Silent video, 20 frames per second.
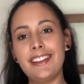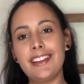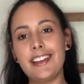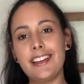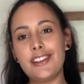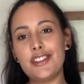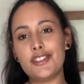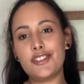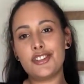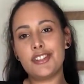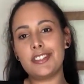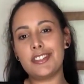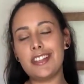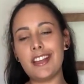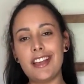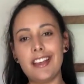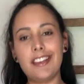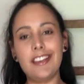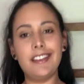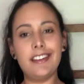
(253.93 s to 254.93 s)
And it's just
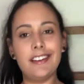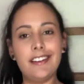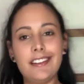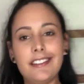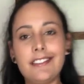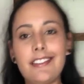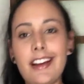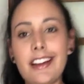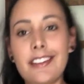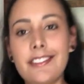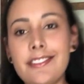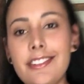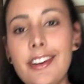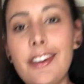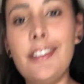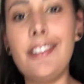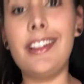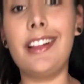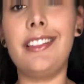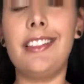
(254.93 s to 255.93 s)
like, you know, rock and
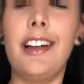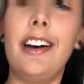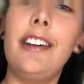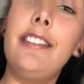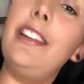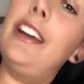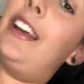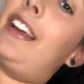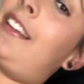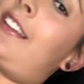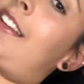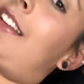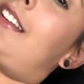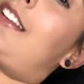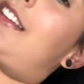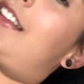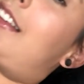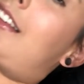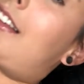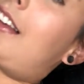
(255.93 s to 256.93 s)
roll. I love it.
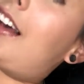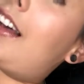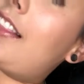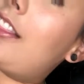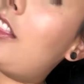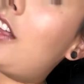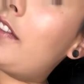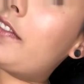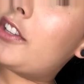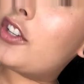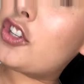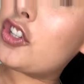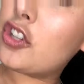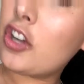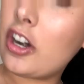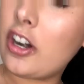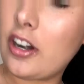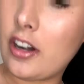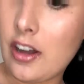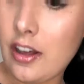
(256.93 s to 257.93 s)
I love this
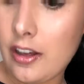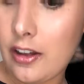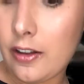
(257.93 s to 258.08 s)
shirt.